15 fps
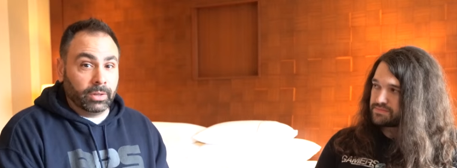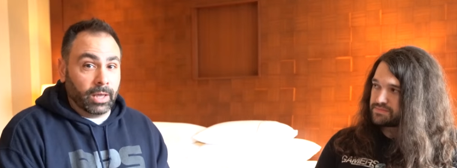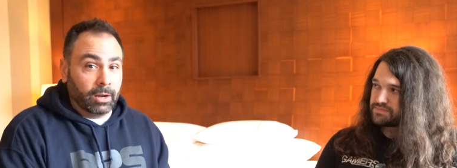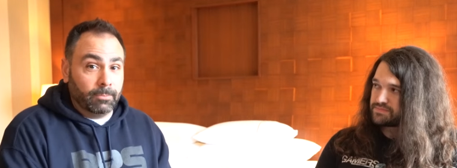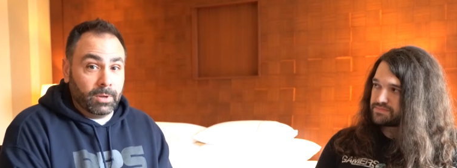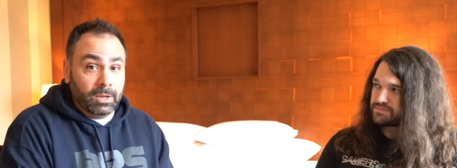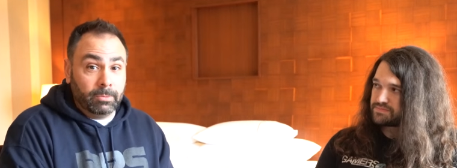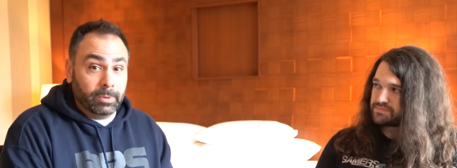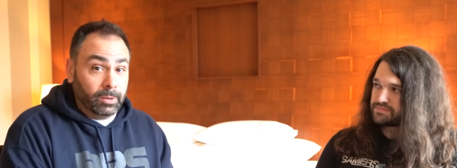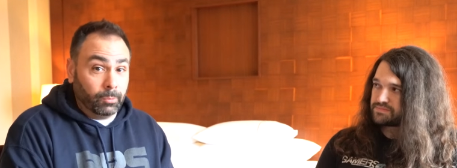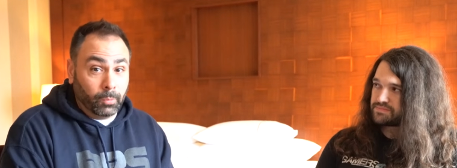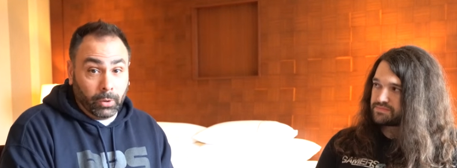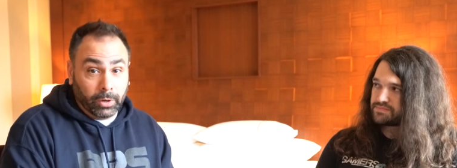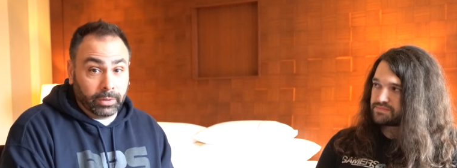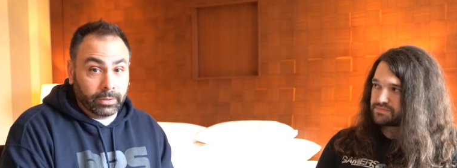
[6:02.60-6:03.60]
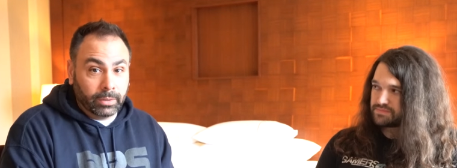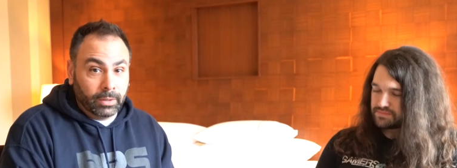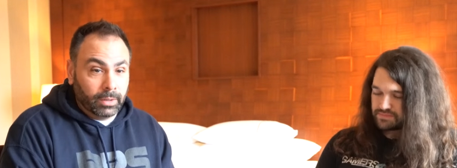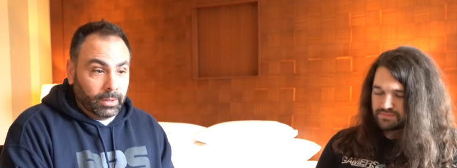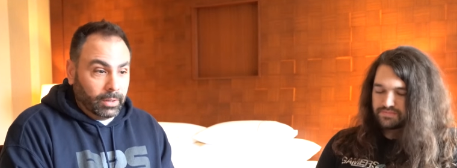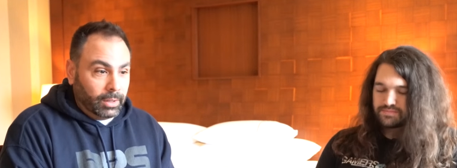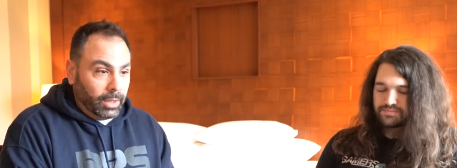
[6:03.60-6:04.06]
Speaker 1: a lot of B2B work.
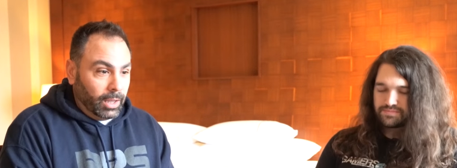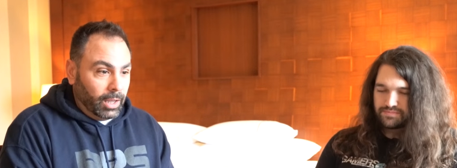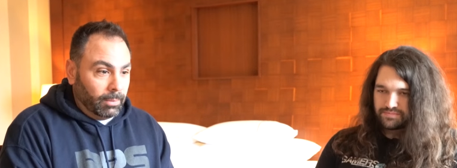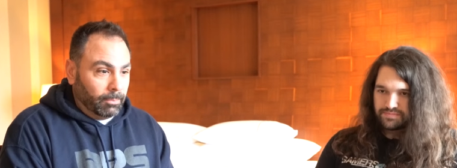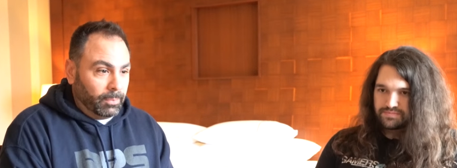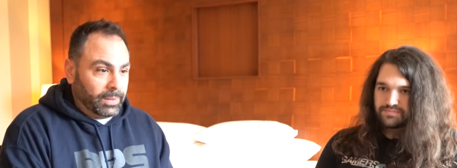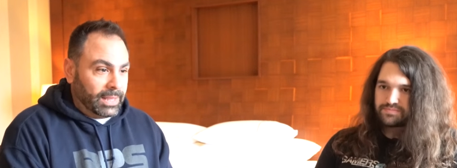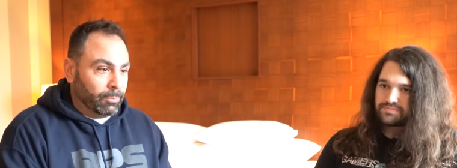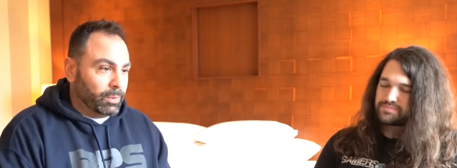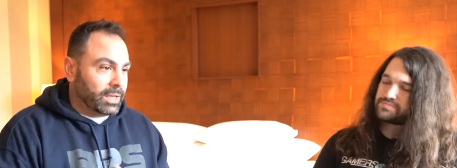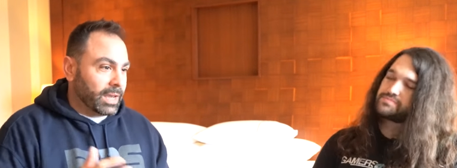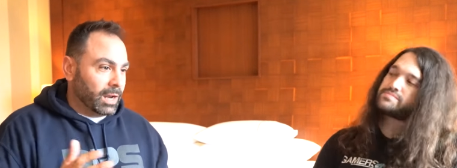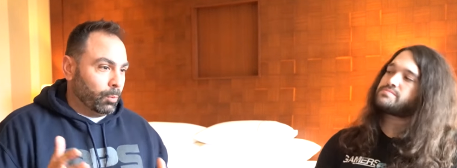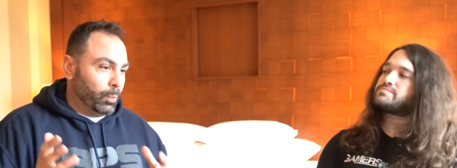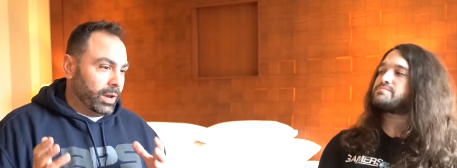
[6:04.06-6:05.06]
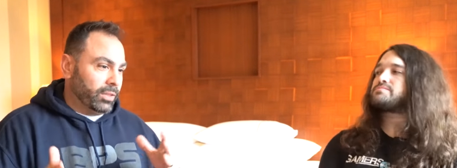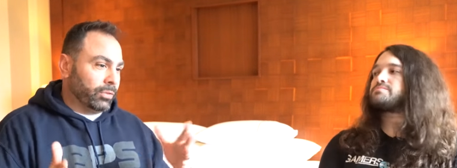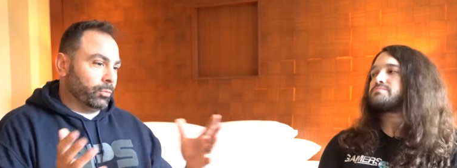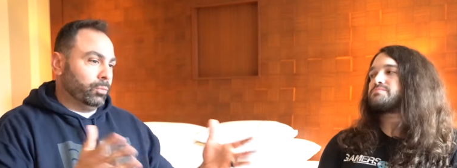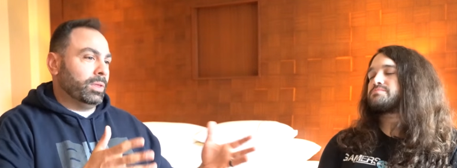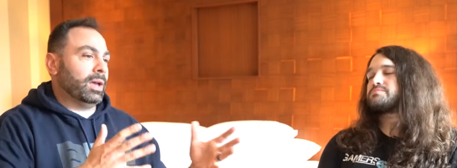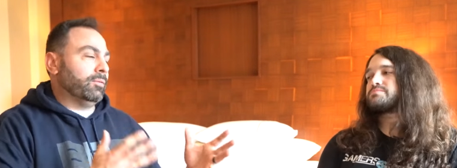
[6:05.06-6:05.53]
Um, but then we kind of went
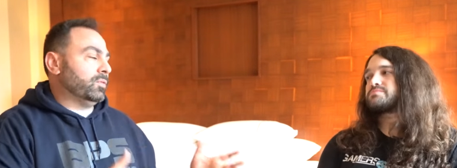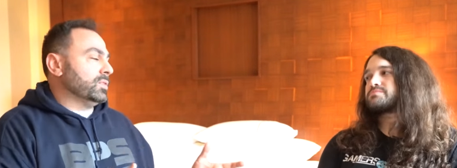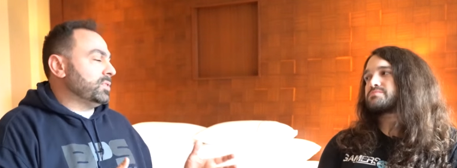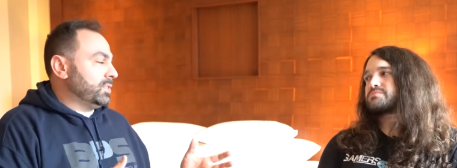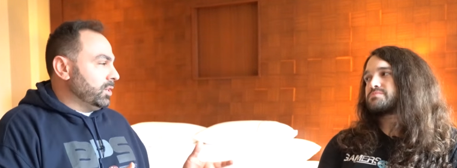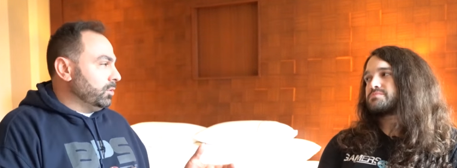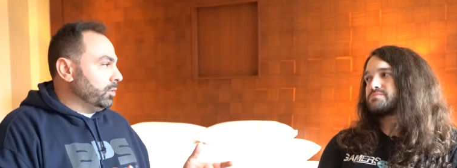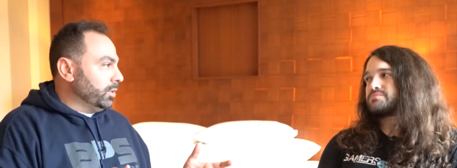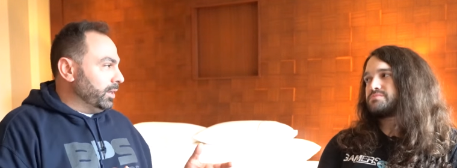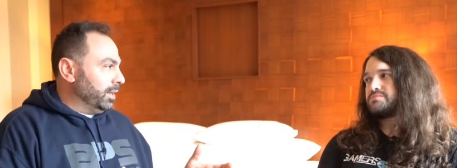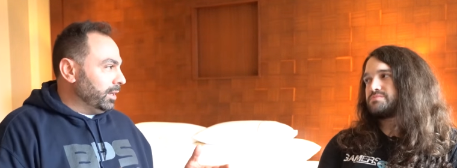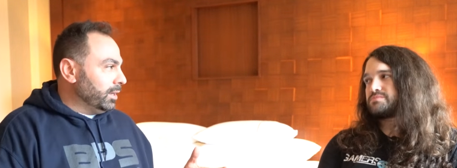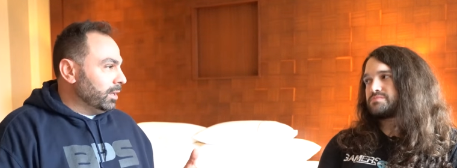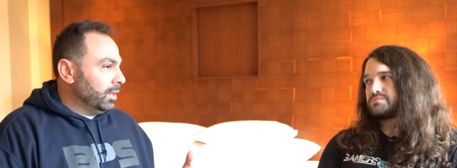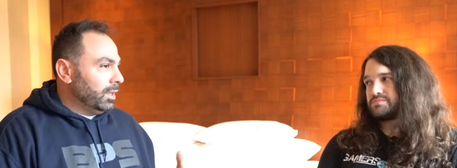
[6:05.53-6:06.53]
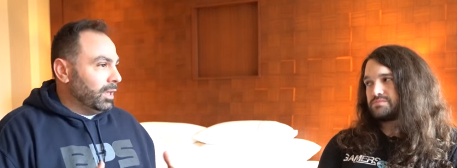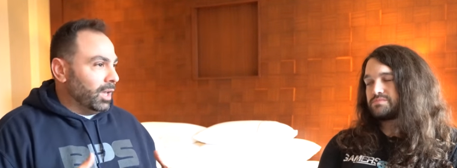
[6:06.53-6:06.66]
through that facility.